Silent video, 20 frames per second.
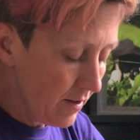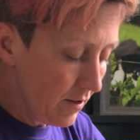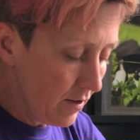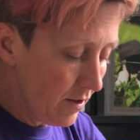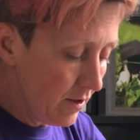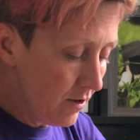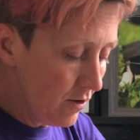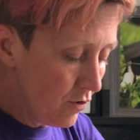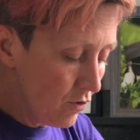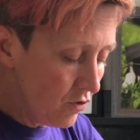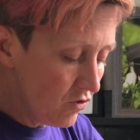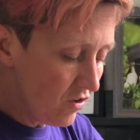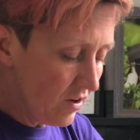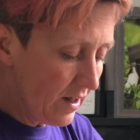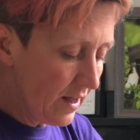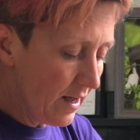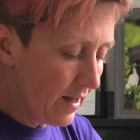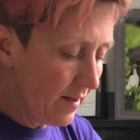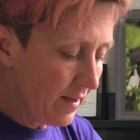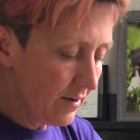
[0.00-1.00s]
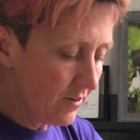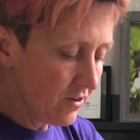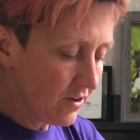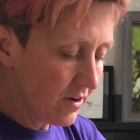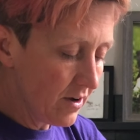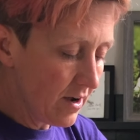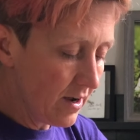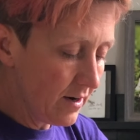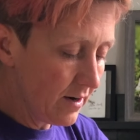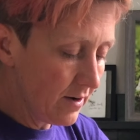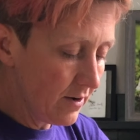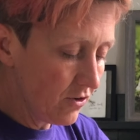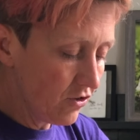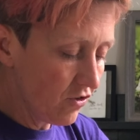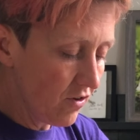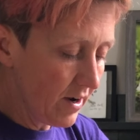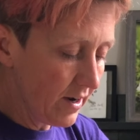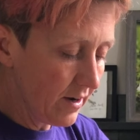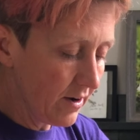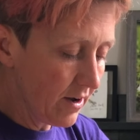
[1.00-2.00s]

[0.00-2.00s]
Usually I like to kind of try and